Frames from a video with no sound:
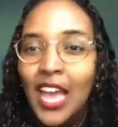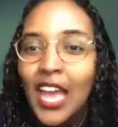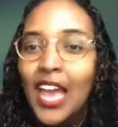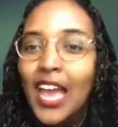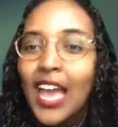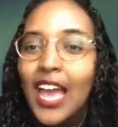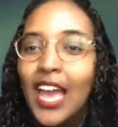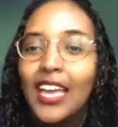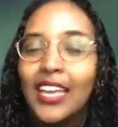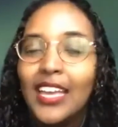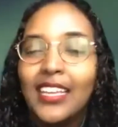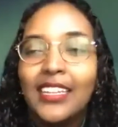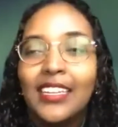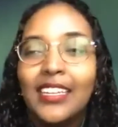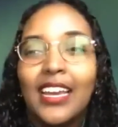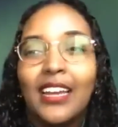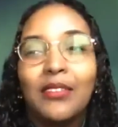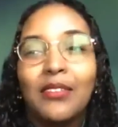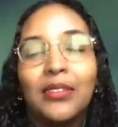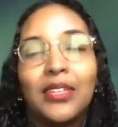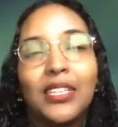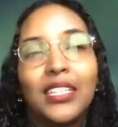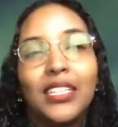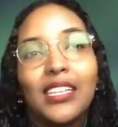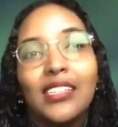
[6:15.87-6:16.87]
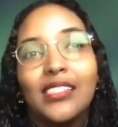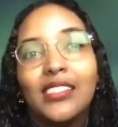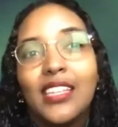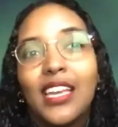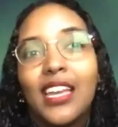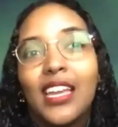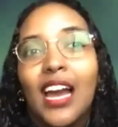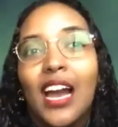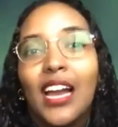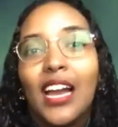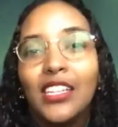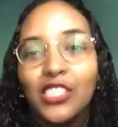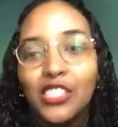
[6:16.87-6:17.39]
And I realized that
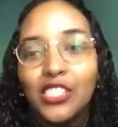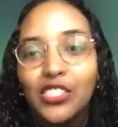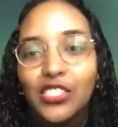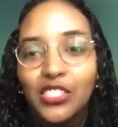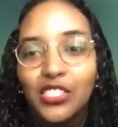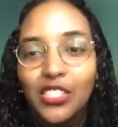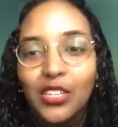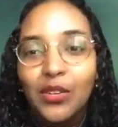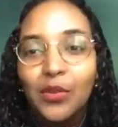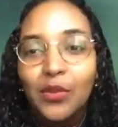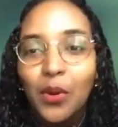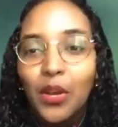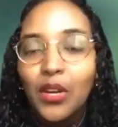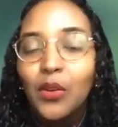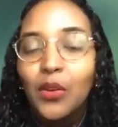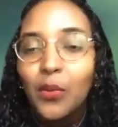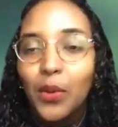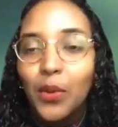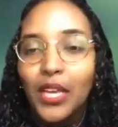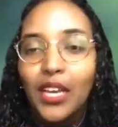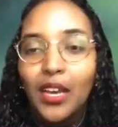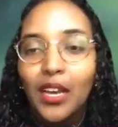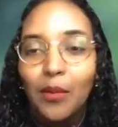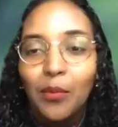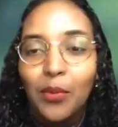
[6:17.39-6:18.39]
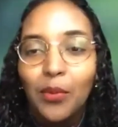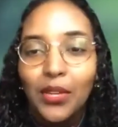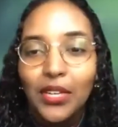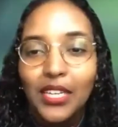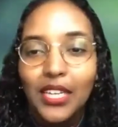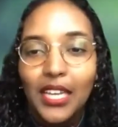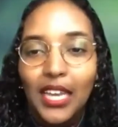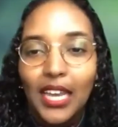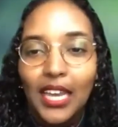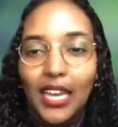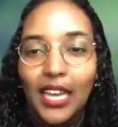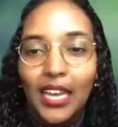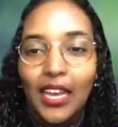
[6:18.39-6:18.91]
I just didn't want to wake up one
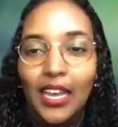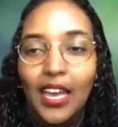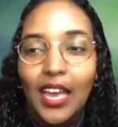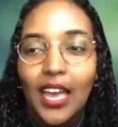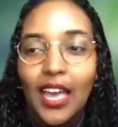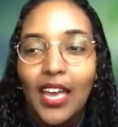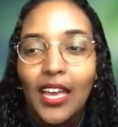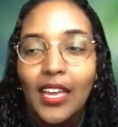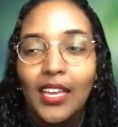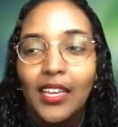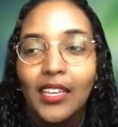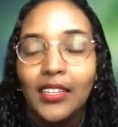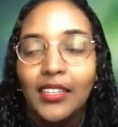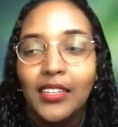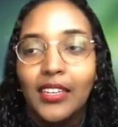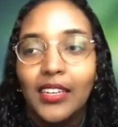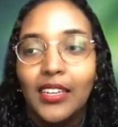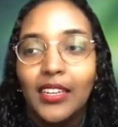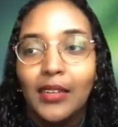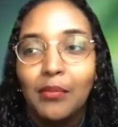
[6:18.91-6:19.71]
day and